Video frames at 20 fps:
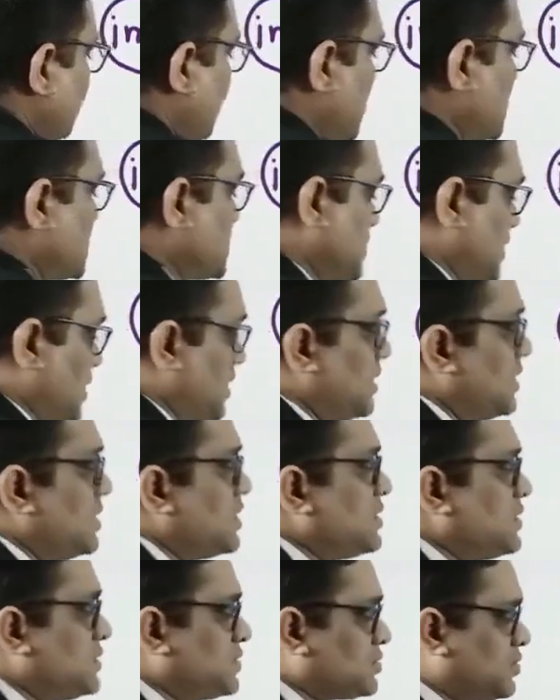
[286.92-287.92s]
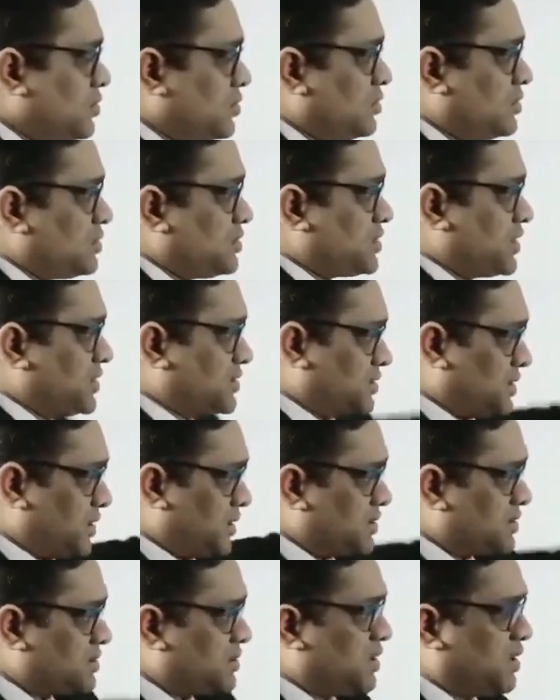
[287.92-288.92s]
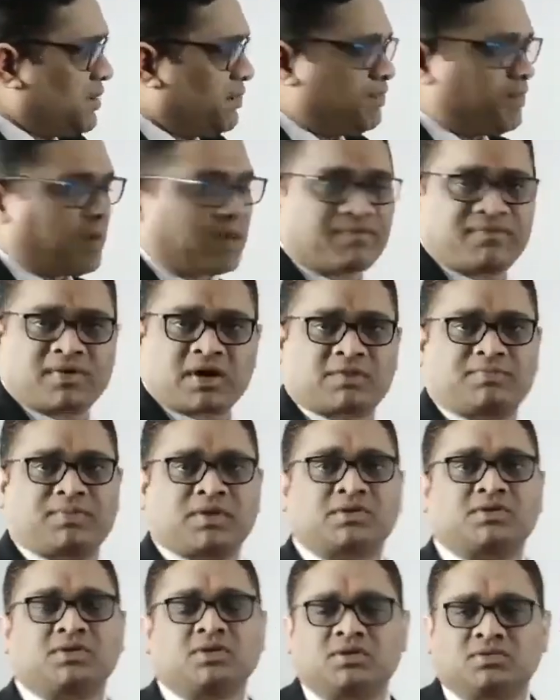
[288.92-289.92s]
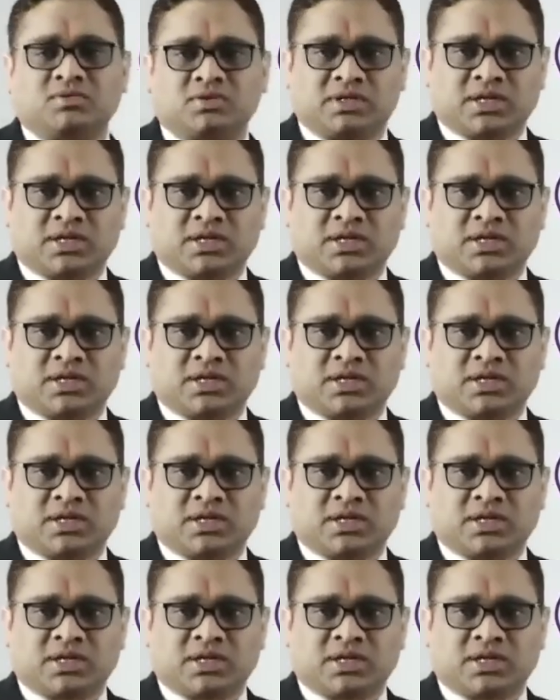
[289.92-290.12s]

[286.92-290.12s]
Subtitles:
functional. So this is the perfect picture to